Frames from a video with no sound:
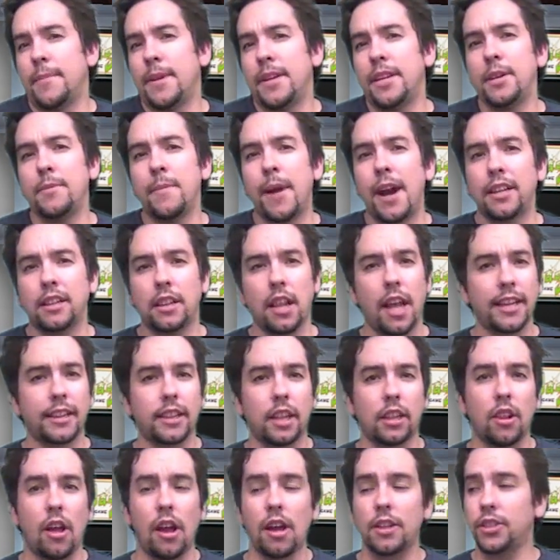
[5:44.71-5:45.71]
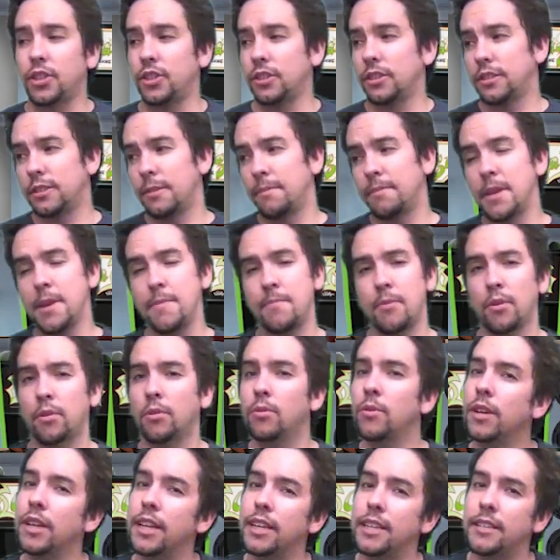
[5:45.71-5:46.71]
I mean, you might like the launcher. Some people
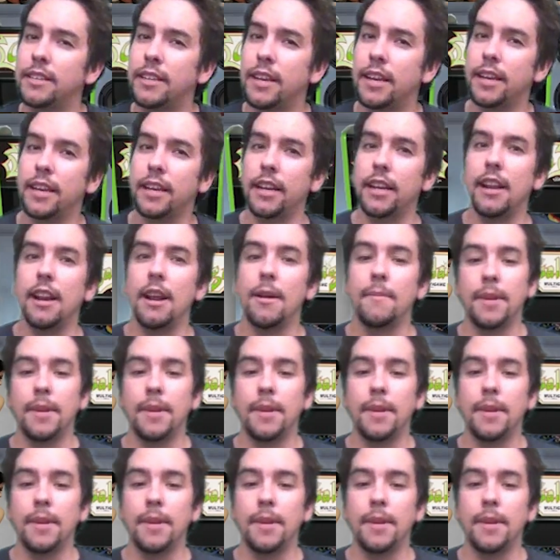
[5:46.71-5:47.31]
are really digging it.